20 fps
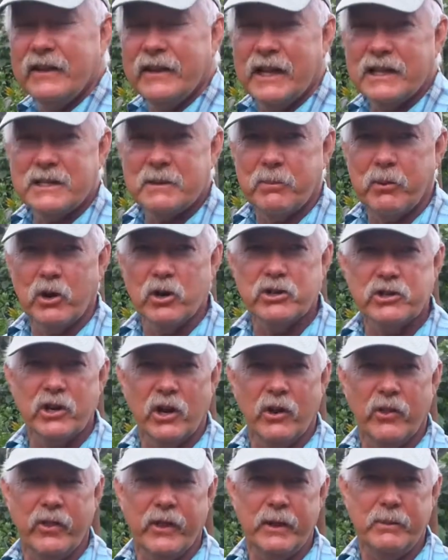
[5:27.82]
that's a
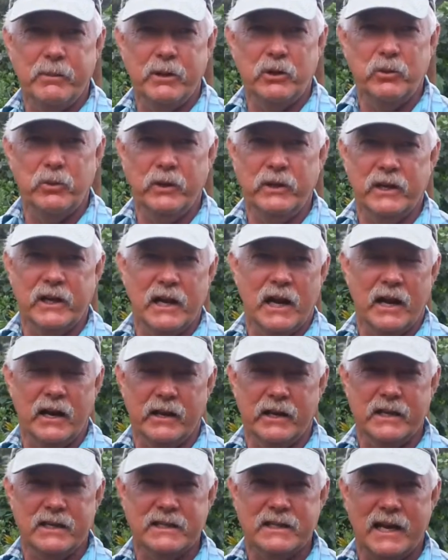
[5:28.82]
personal thing between the
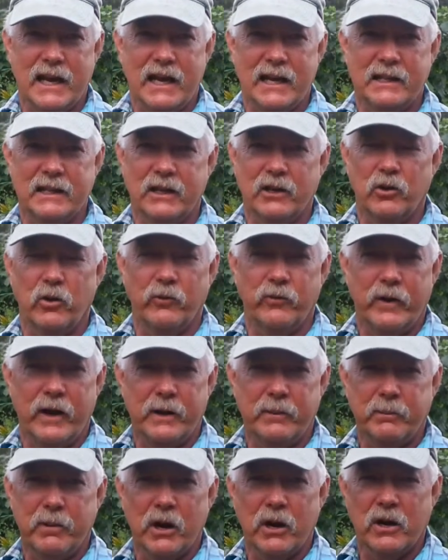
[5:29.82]
colonist and the
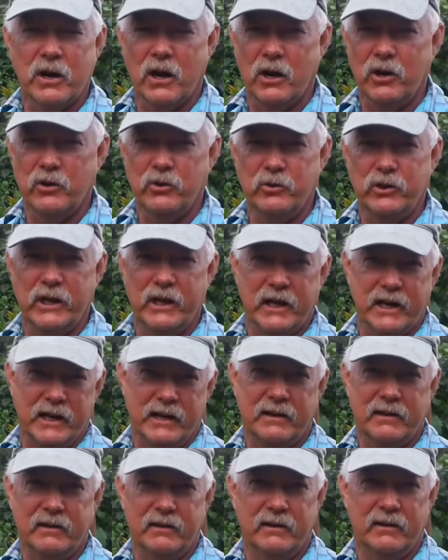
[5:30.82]
Kofan park guard who did it.
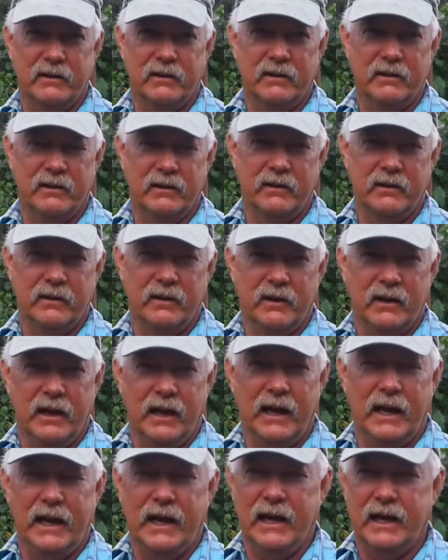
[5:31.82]

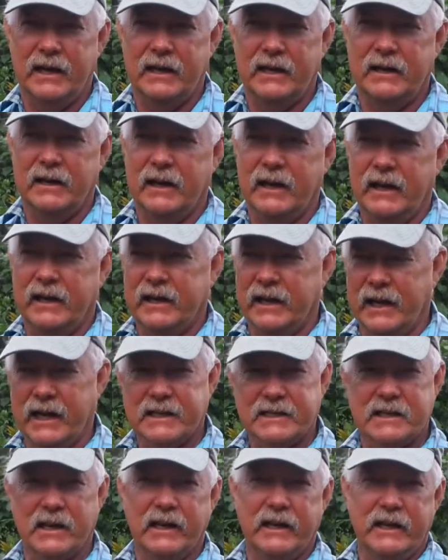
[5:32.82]
And it can
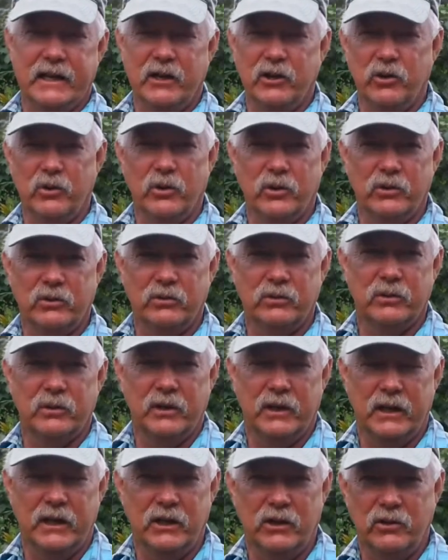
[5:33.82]
escalate into
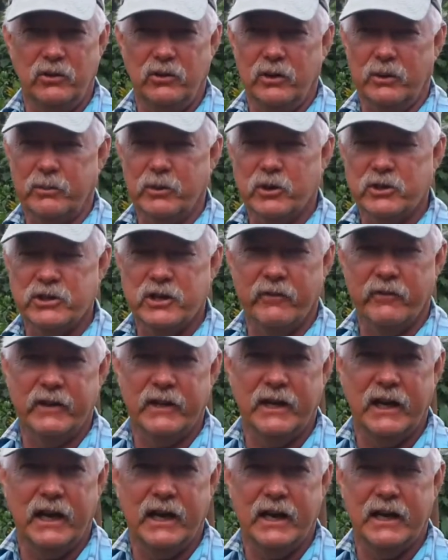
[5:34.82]
a personal
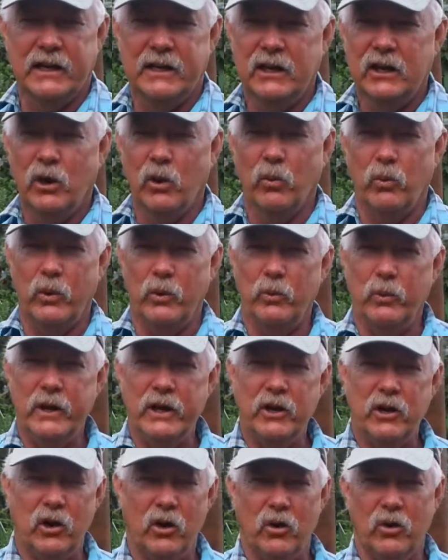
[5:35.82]
vendetta. When
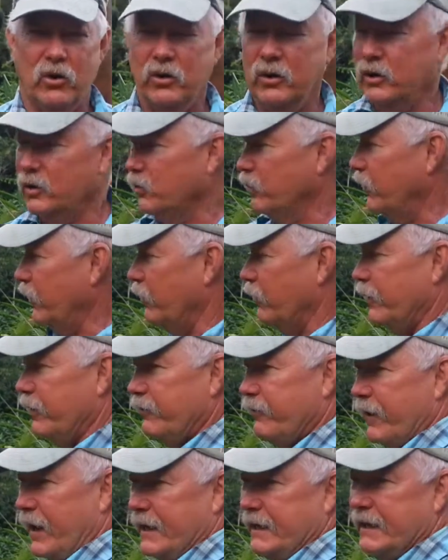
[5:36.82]
we
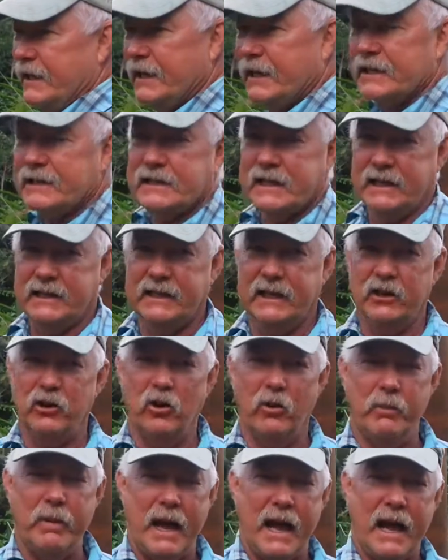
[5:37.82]
find this and then
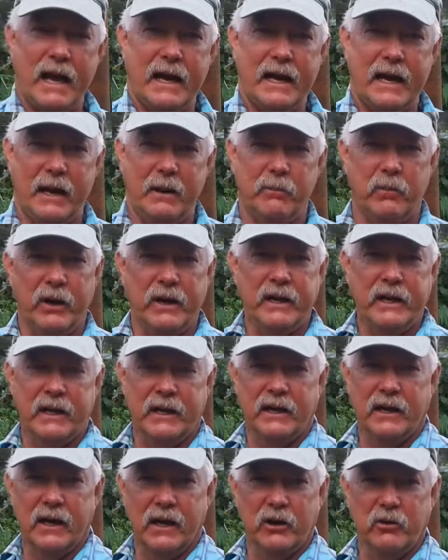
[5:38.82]
go back and bring
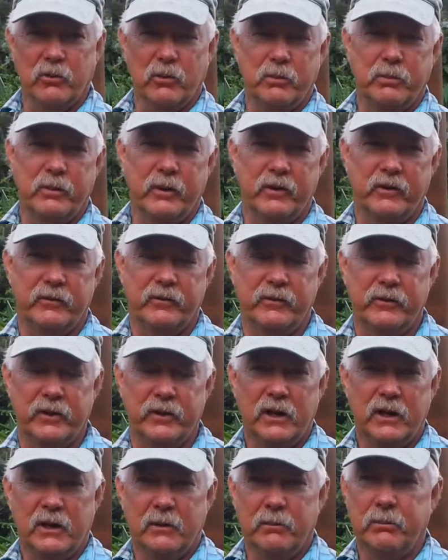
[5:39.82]
in a group of
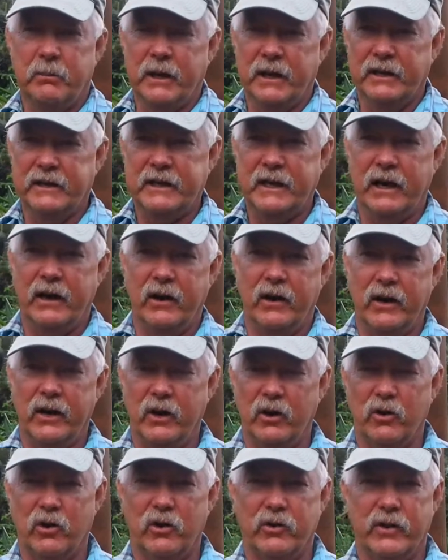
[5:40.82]
military
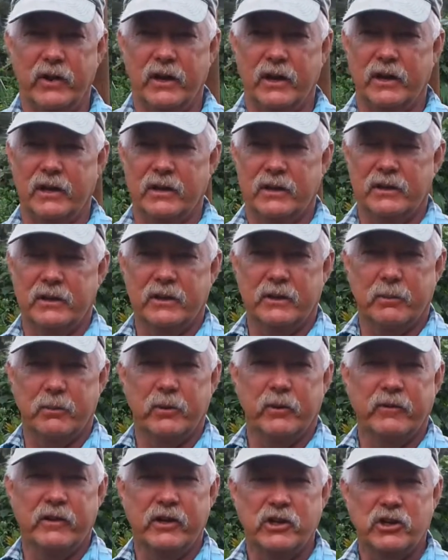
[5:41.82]
or the
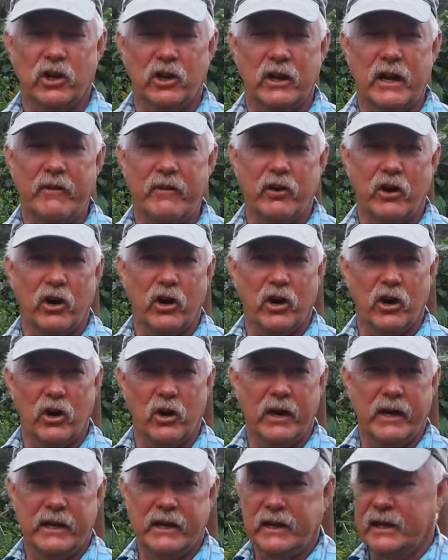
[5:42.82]
provincial
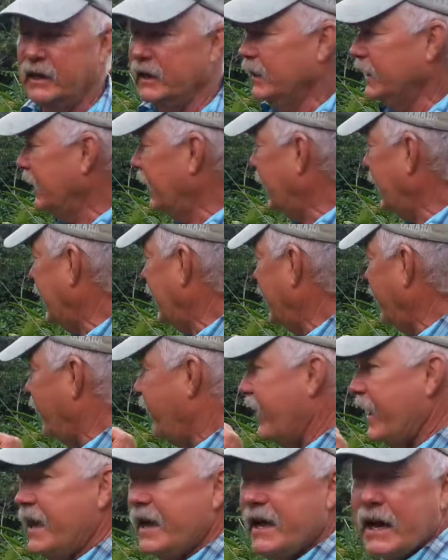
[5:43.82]
governor and
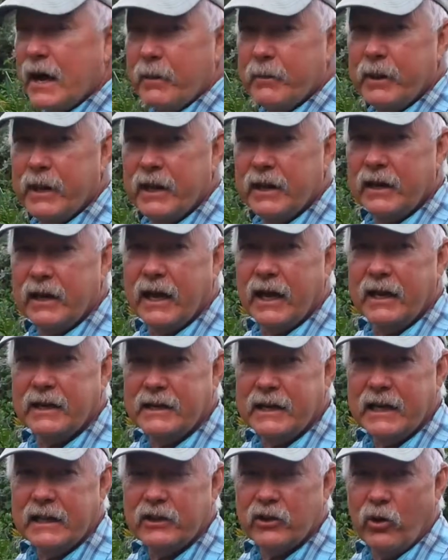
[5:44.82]
they come in and
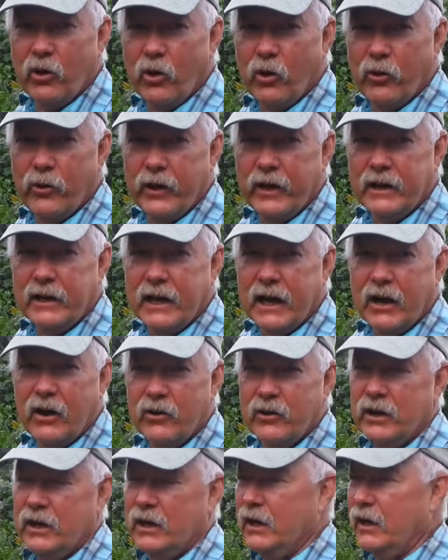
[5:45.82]
take the whole thing
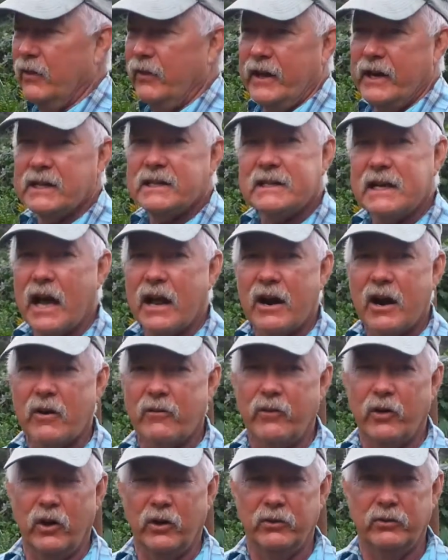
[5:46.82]
down, then it's not our
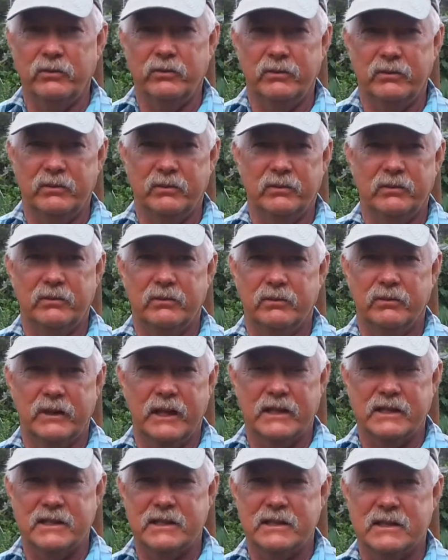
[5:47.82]
fault.
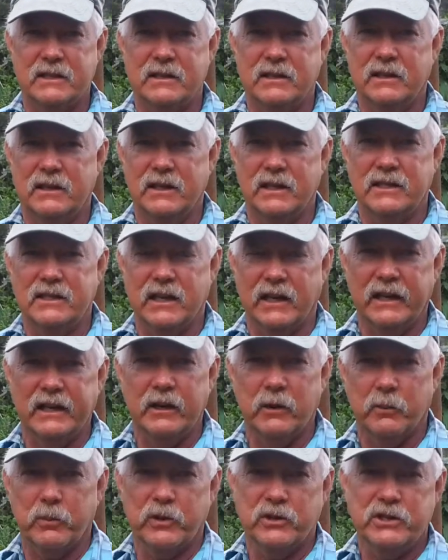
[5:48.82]
It's the
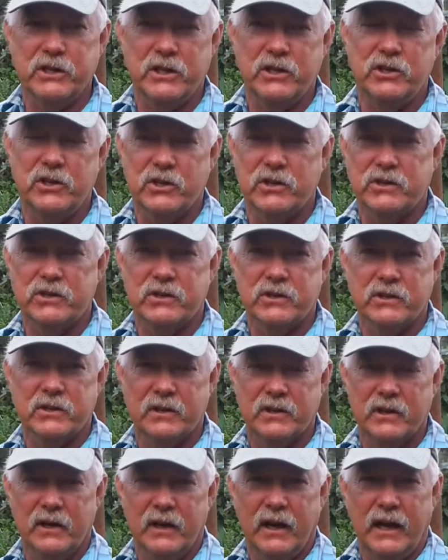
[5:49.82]
legal procedures
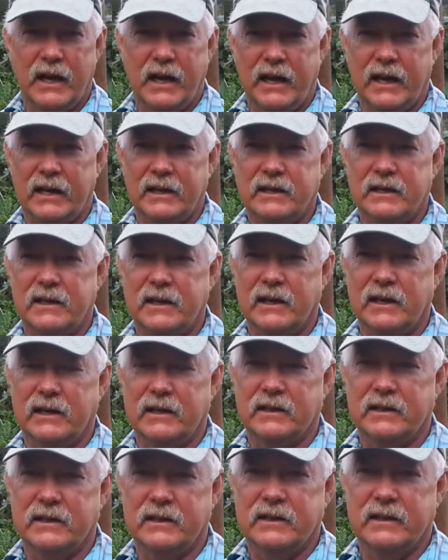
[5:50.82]
and
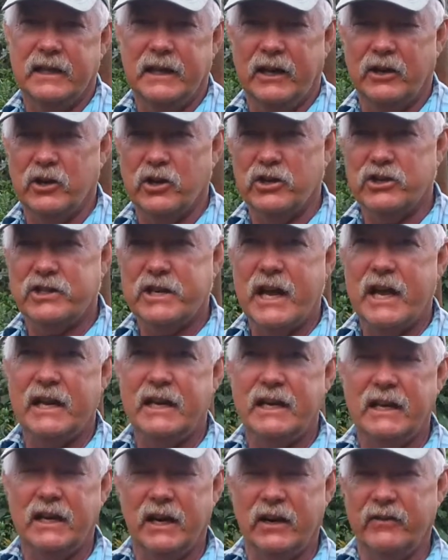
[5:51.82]
the
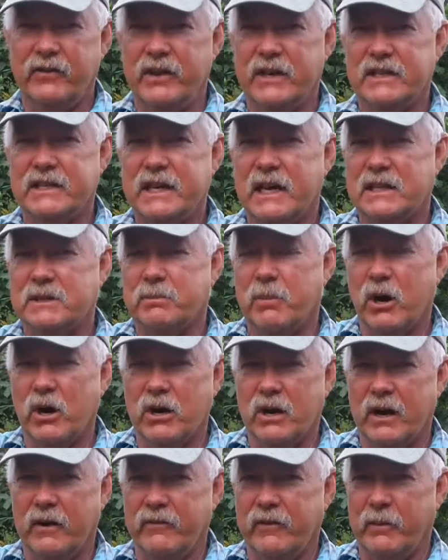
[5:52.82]
understanding of this as
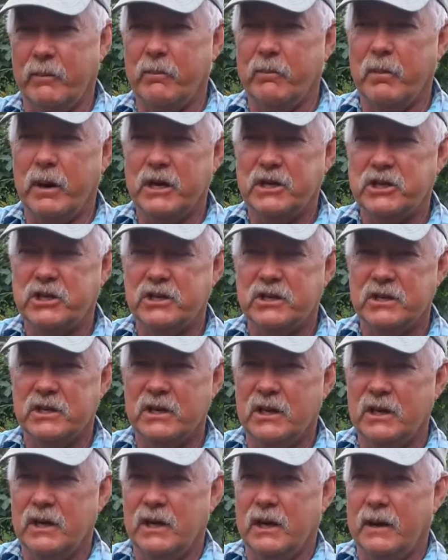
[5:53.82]
part of a much
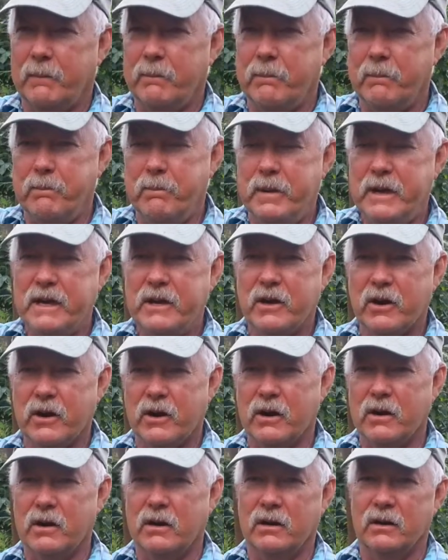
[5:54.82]

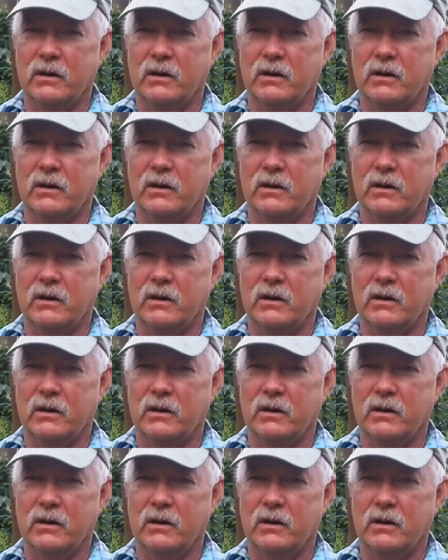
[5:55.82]
bigger